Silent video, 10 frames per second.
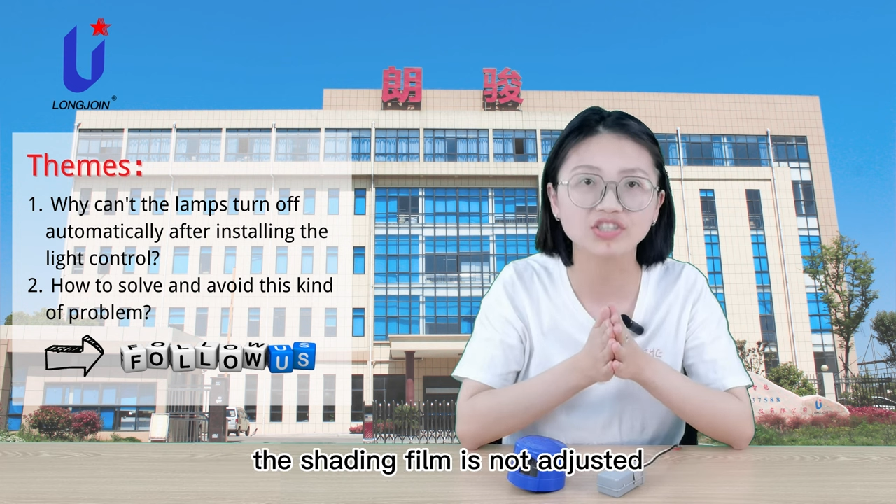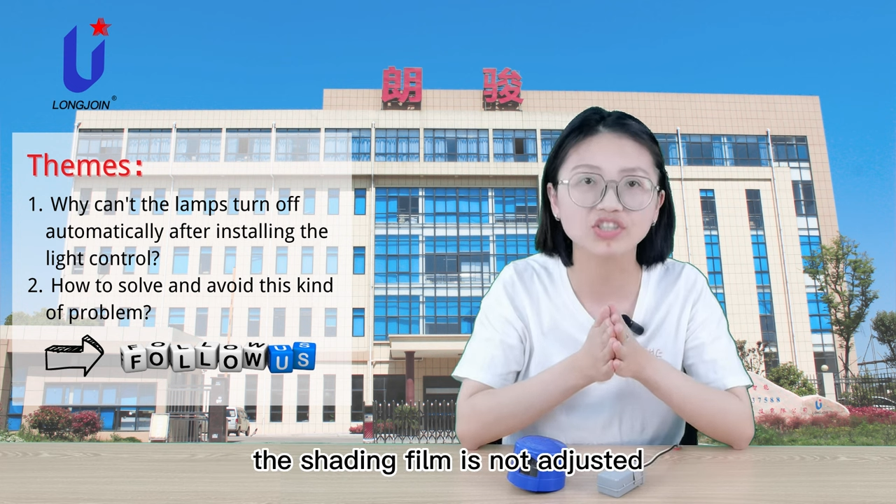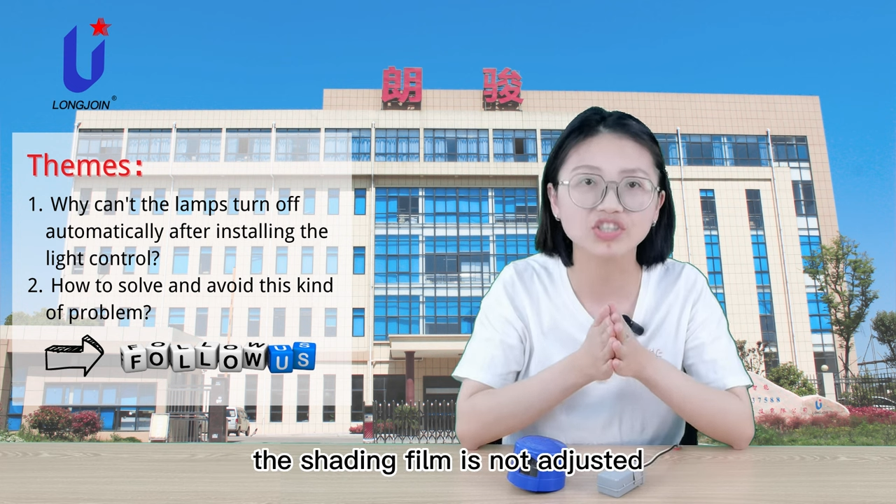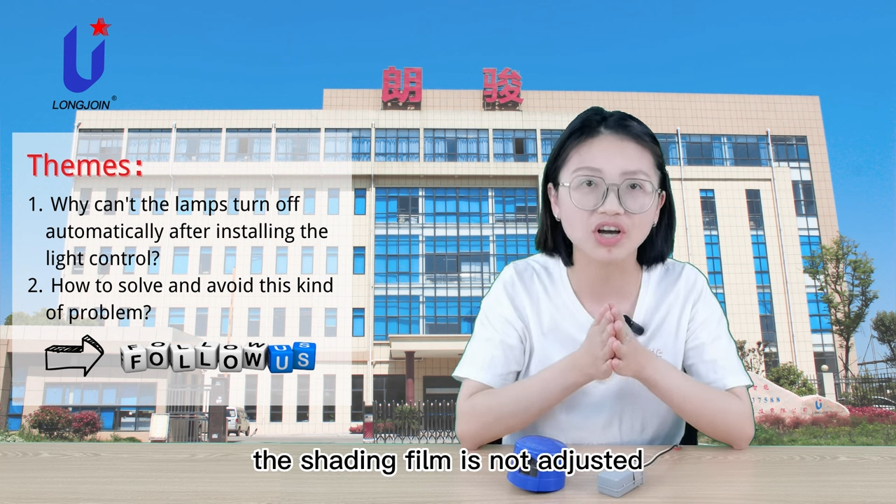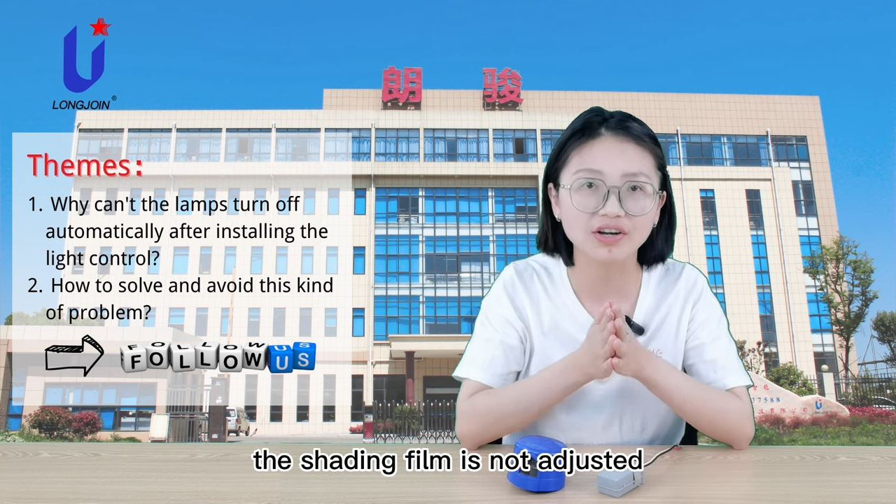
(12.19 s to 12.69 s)

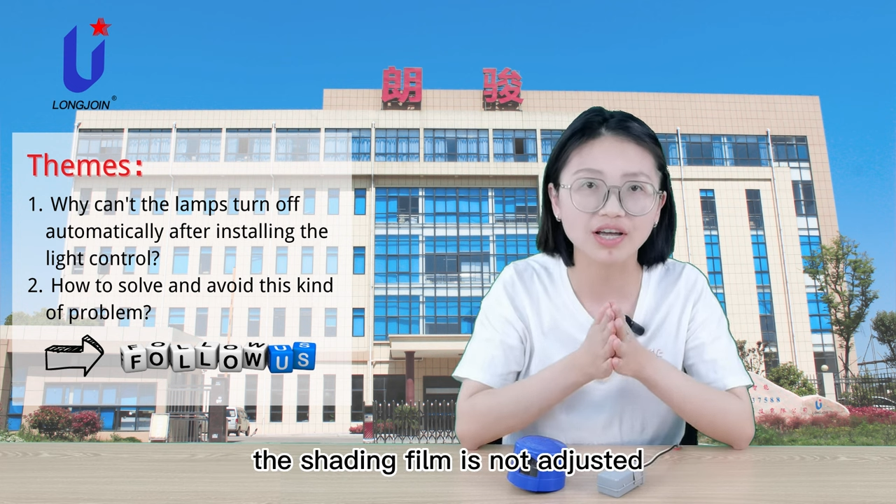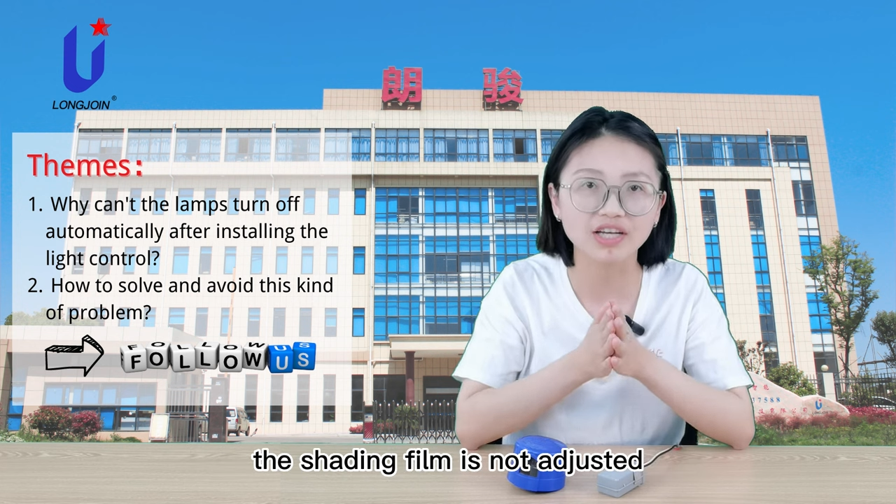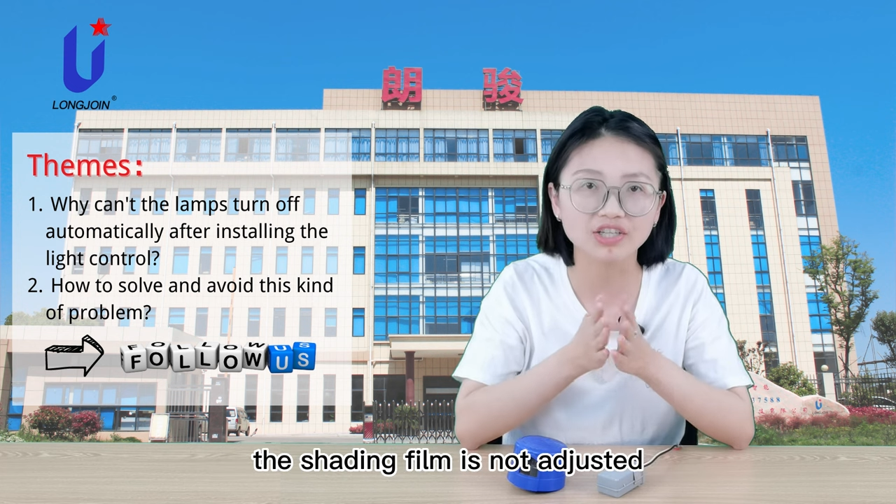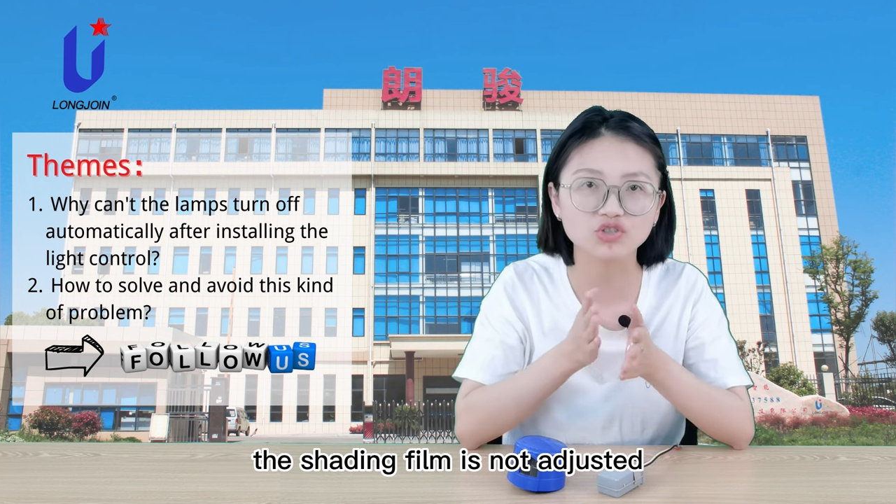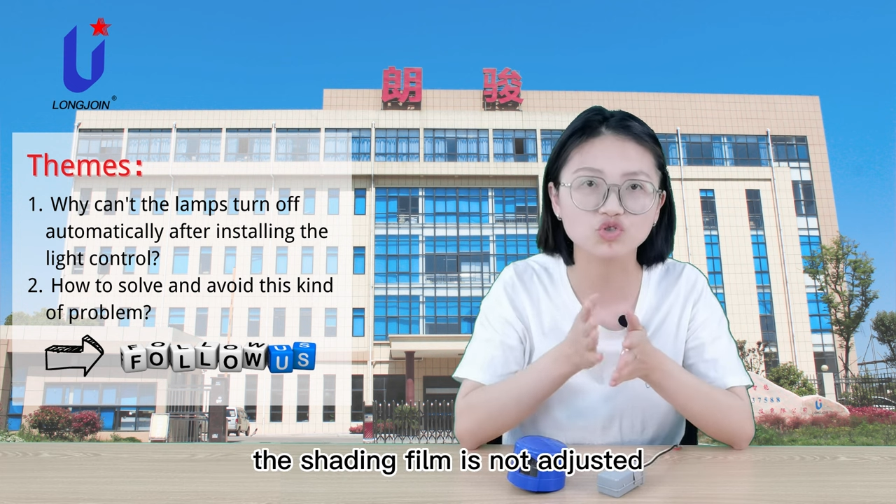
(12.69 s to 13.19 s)
not
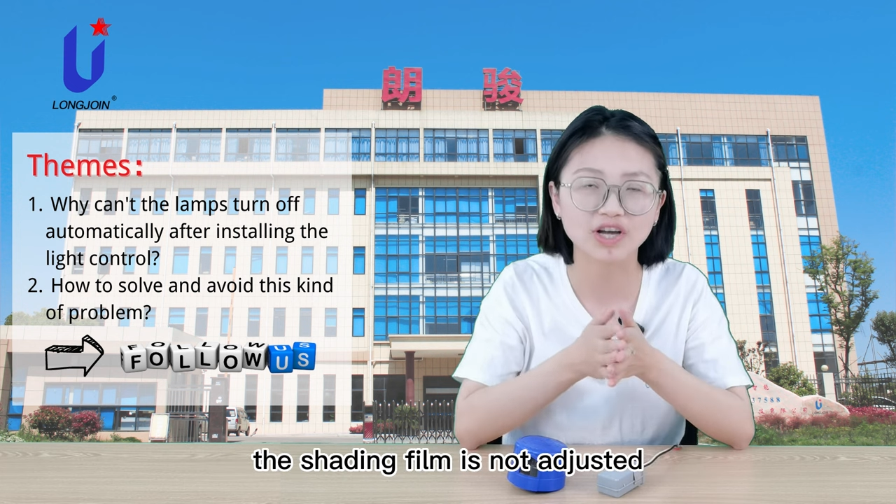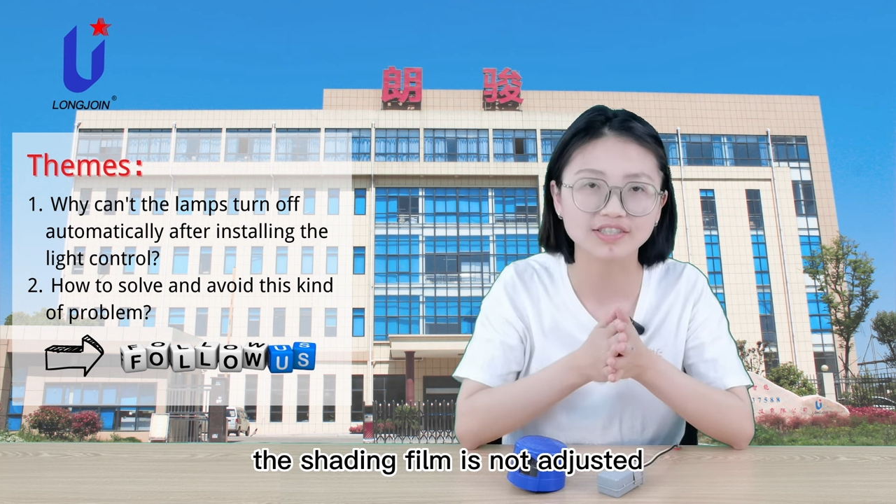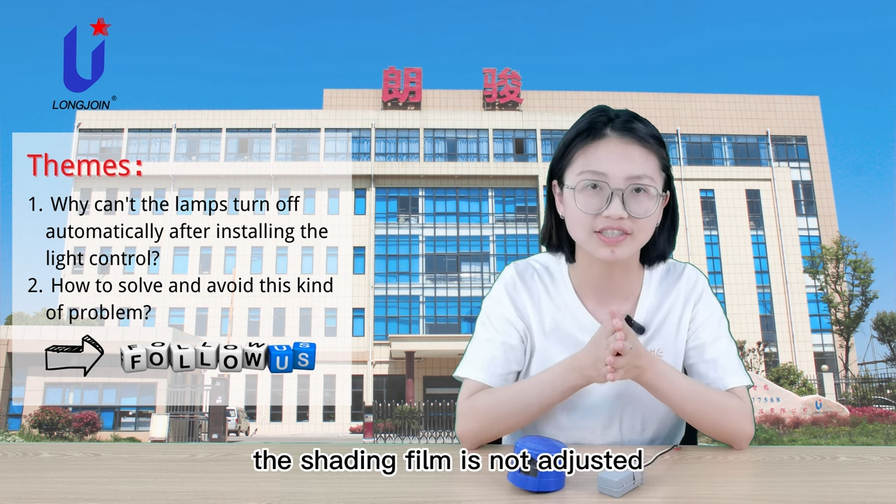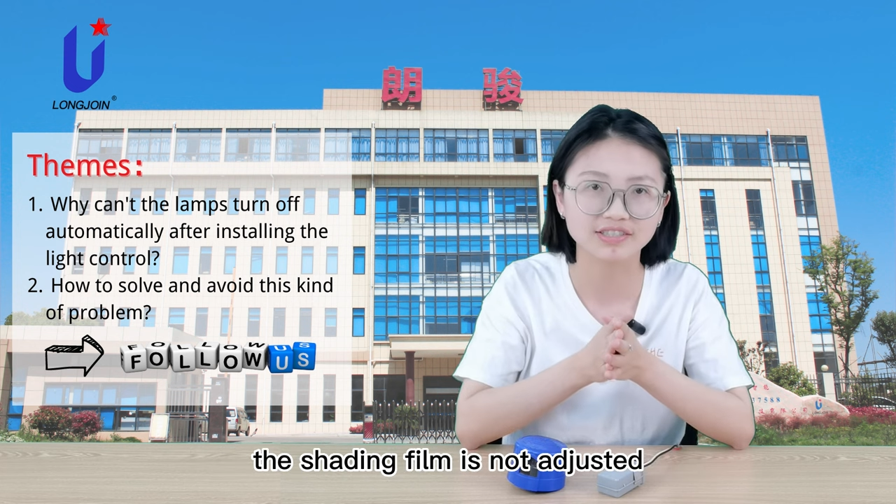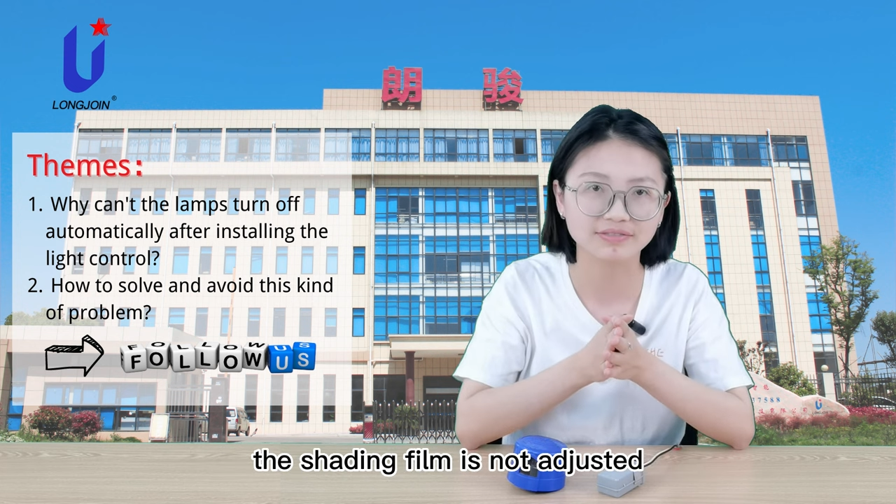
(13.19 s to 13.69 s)

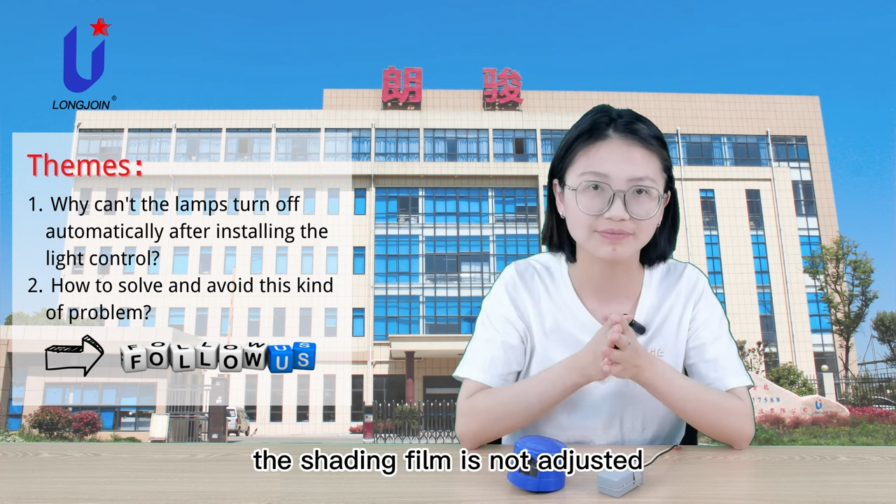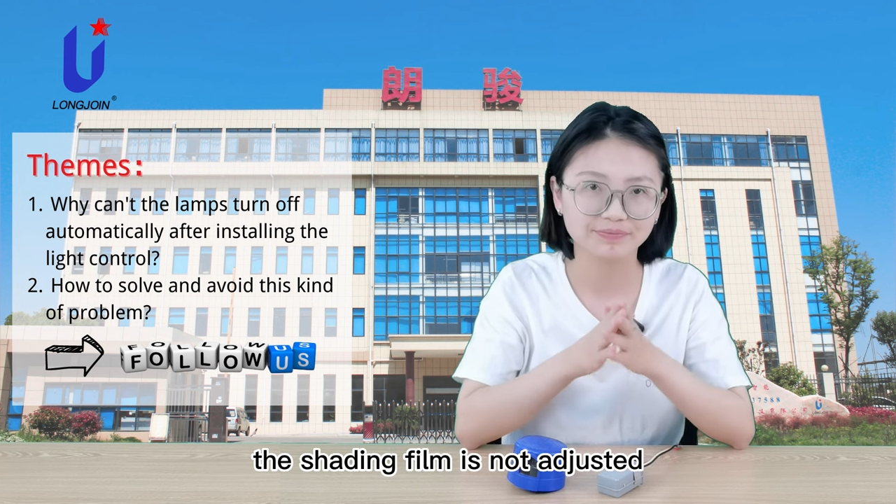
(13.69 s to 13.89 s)
adjusted.